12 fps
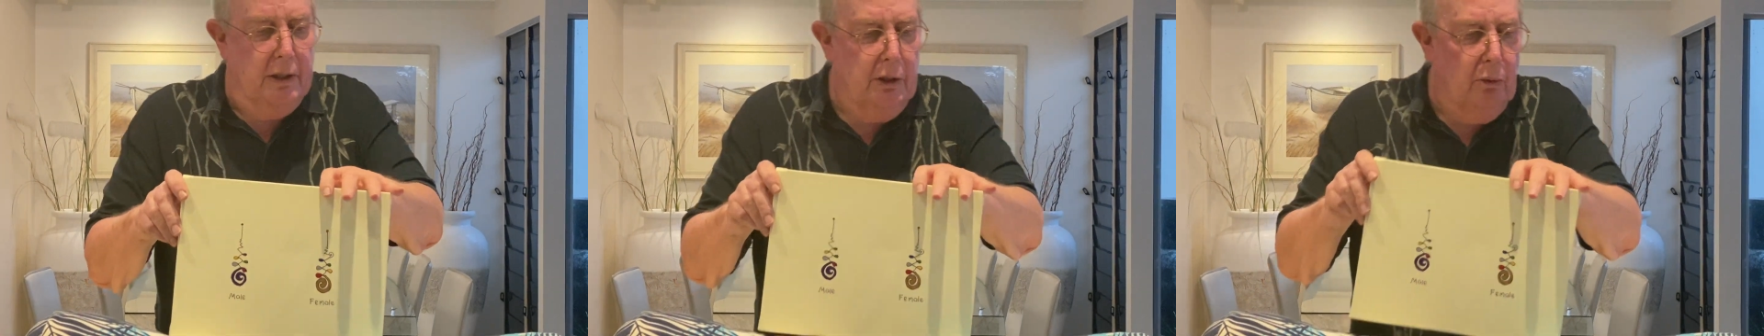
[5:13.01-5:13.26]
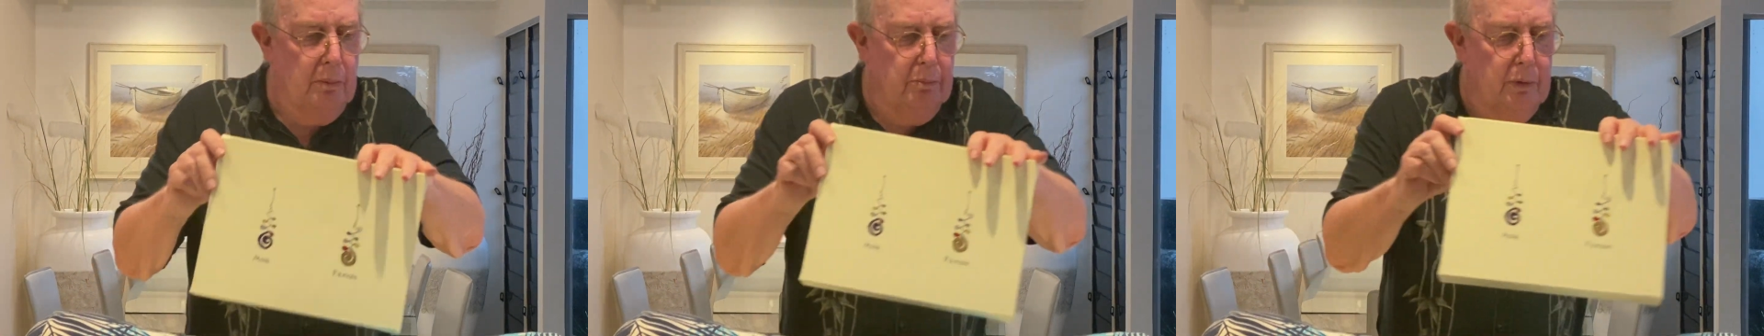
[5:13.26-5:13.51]

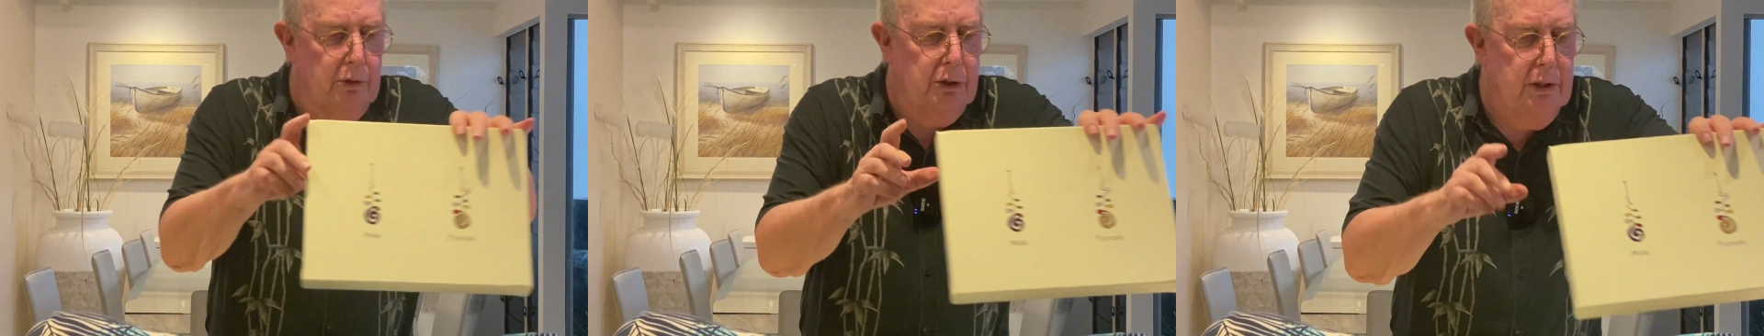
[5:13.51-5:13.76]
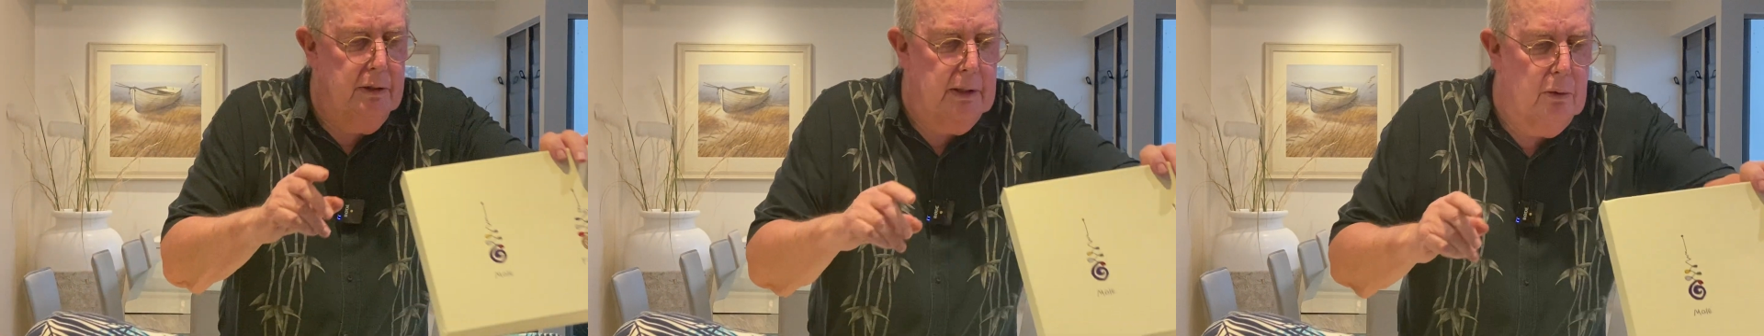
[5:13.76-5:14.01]
So we'll
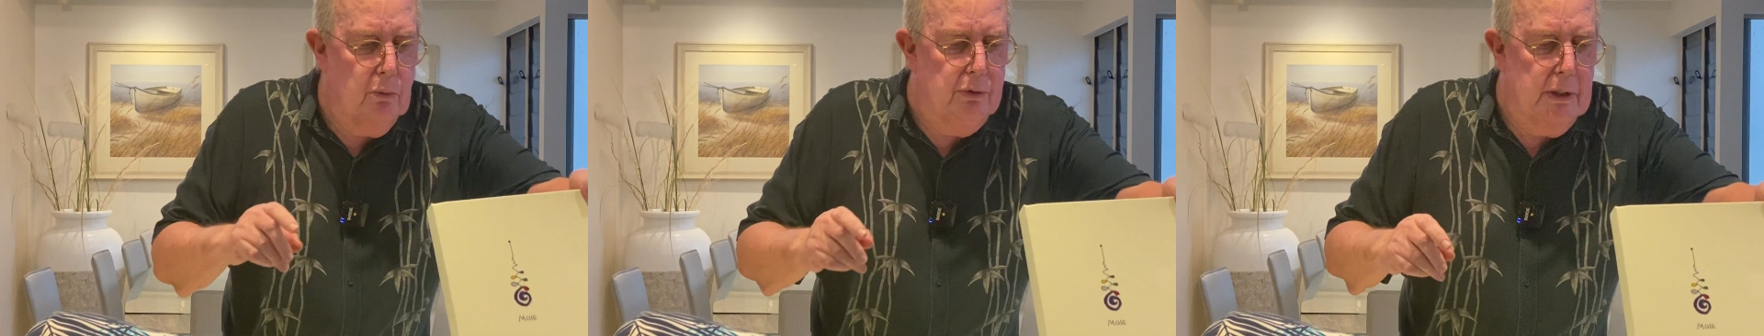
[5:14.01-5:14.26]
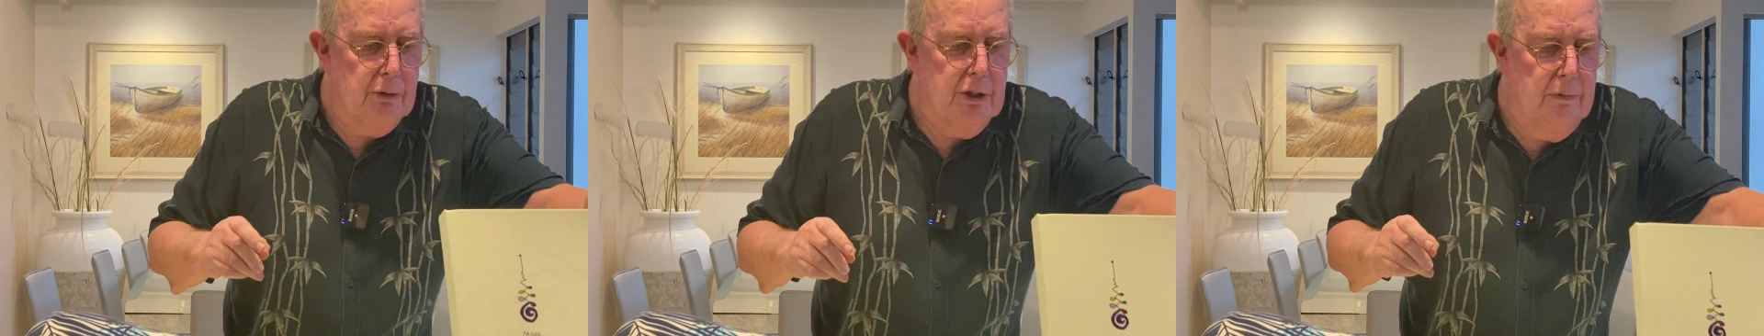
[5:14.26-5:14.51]
stick that one
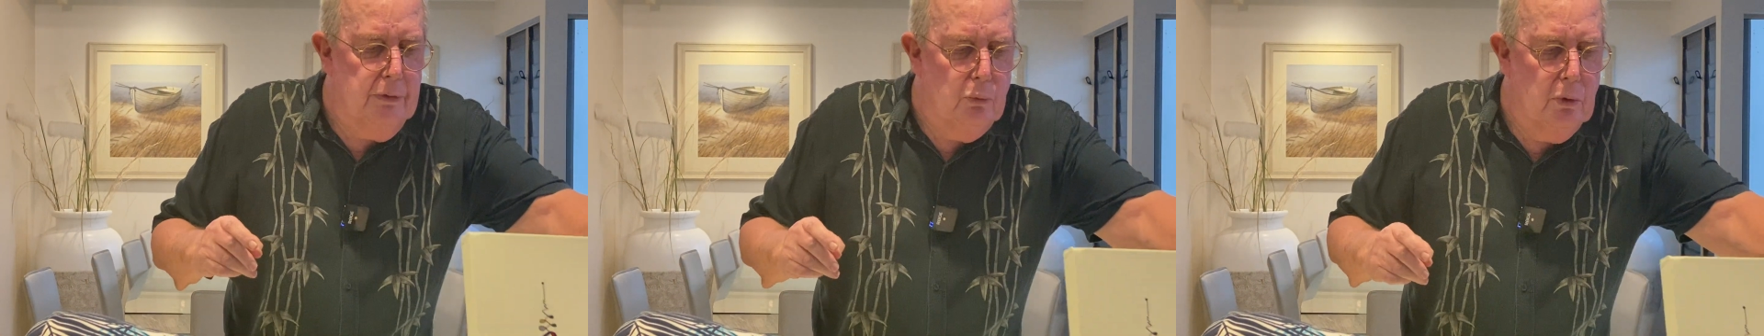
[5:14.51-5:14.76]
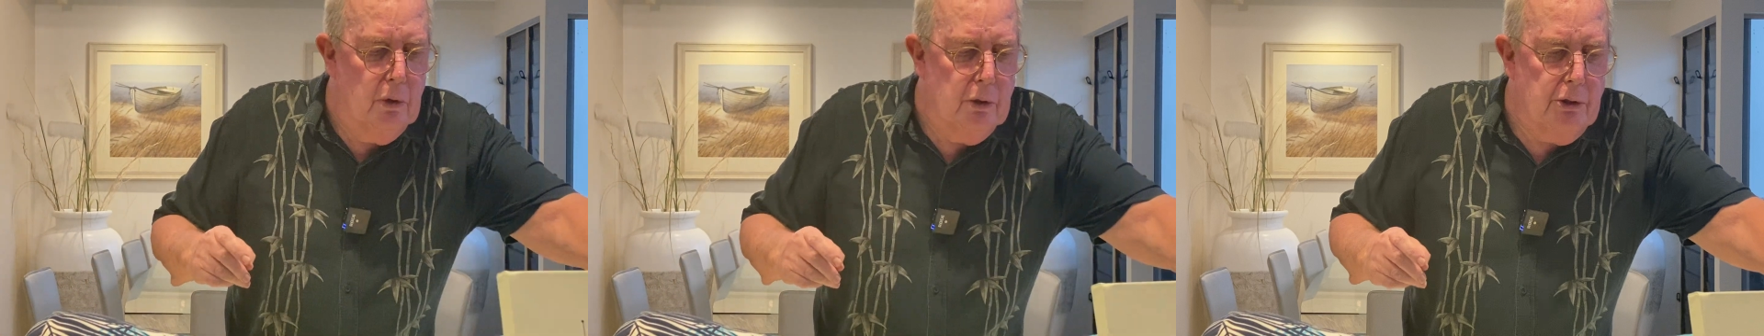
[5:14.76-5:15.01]
there, see if it
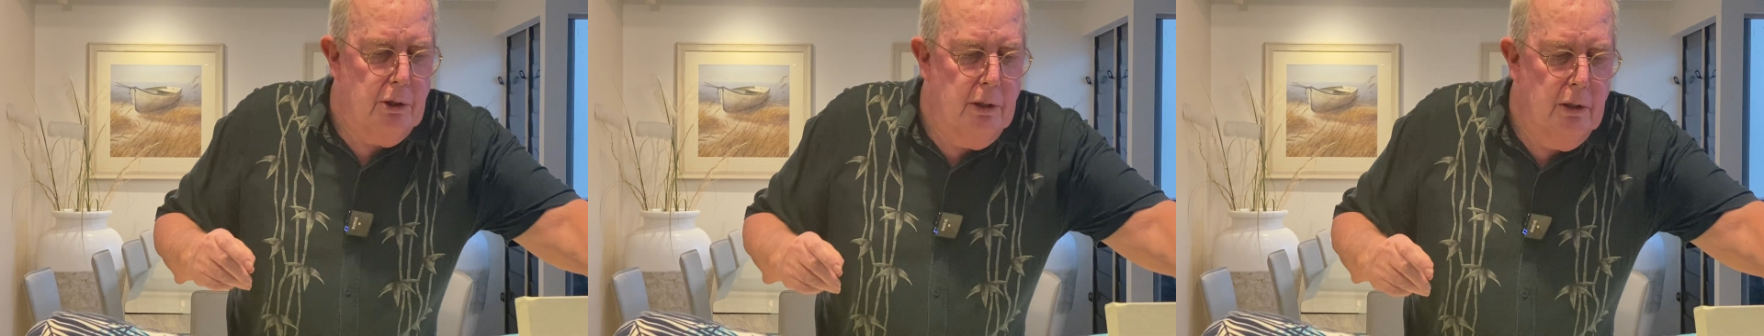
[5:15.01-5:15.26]
works.